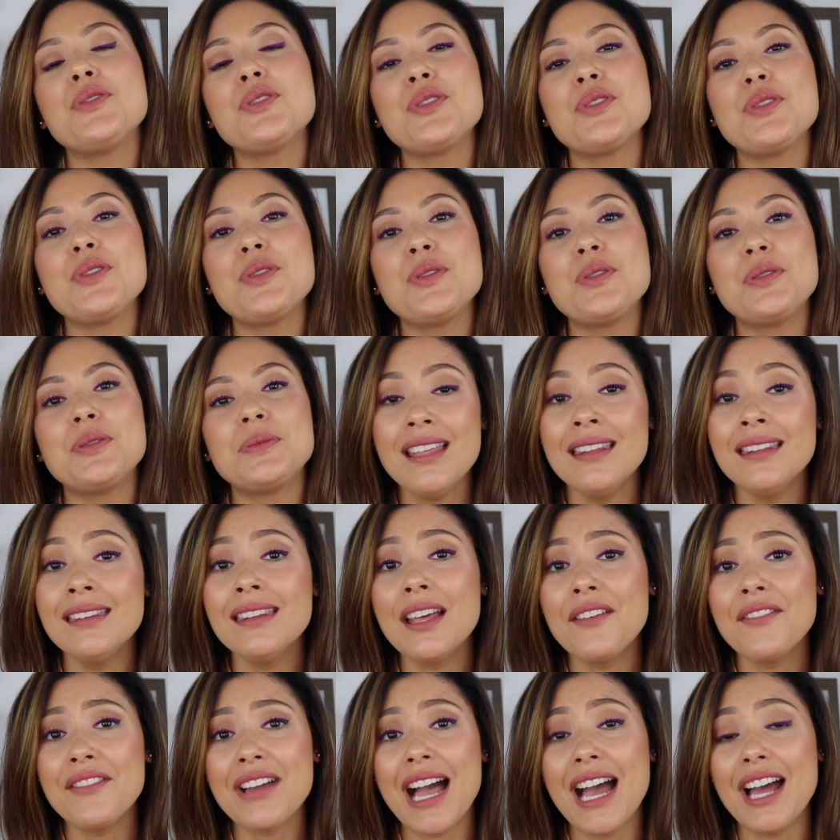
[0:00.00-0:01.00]
to
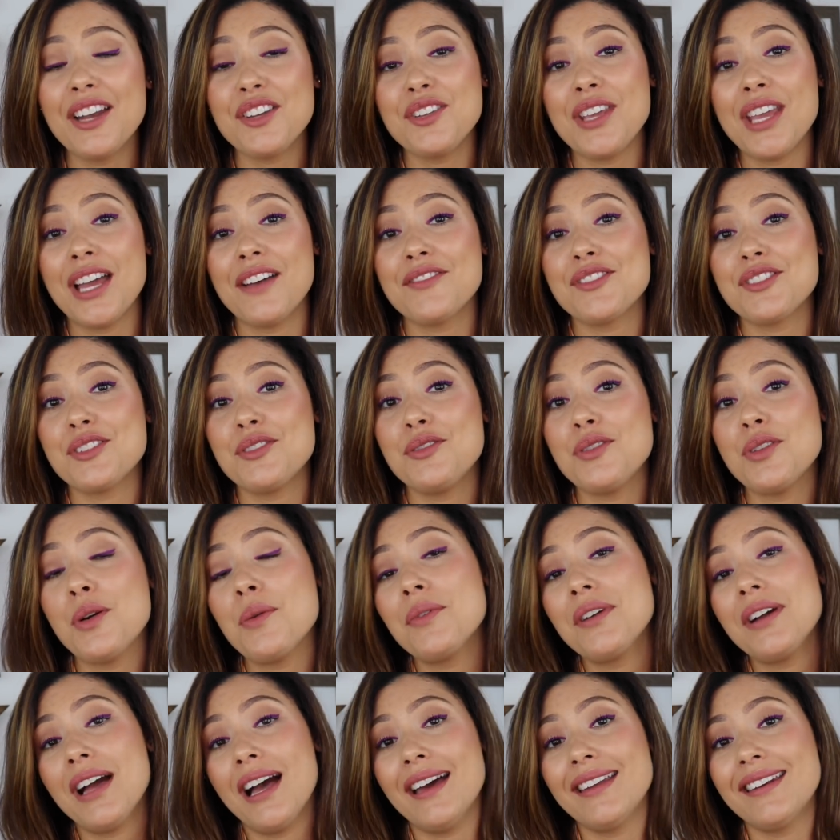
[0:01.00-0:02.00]
love God, you have to know
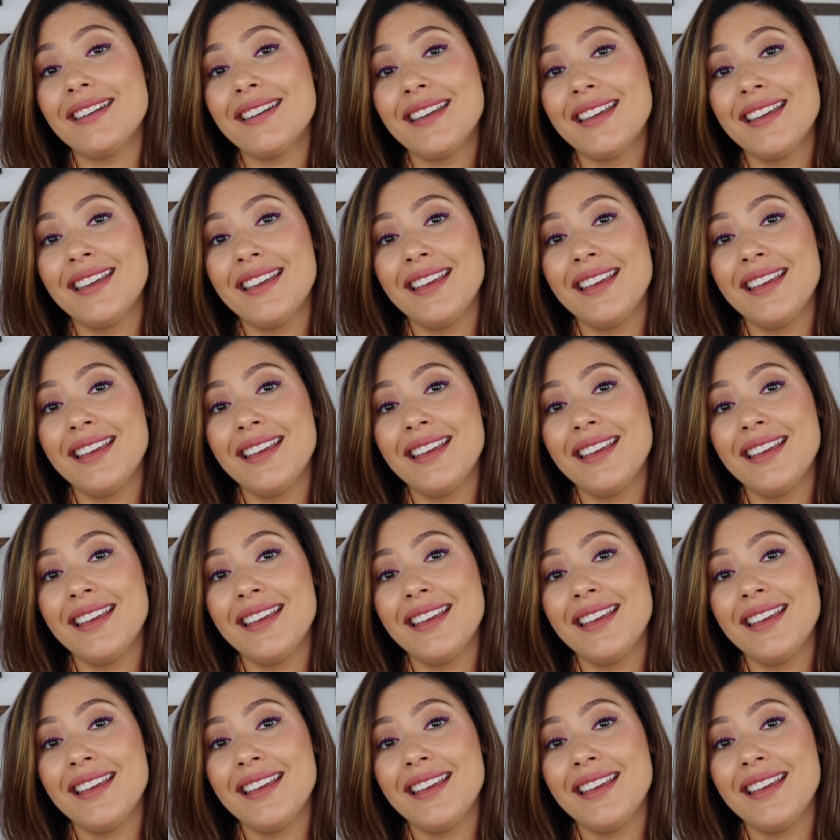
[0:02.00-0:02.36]
God.